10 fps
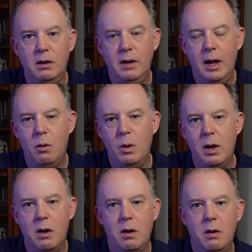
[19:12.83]
is how
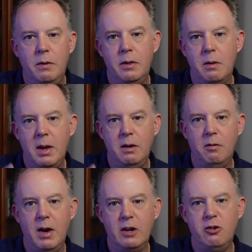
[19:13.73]
well that the
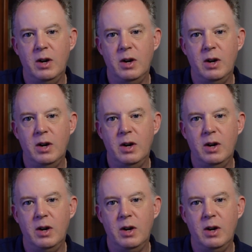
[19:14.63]
manufacturer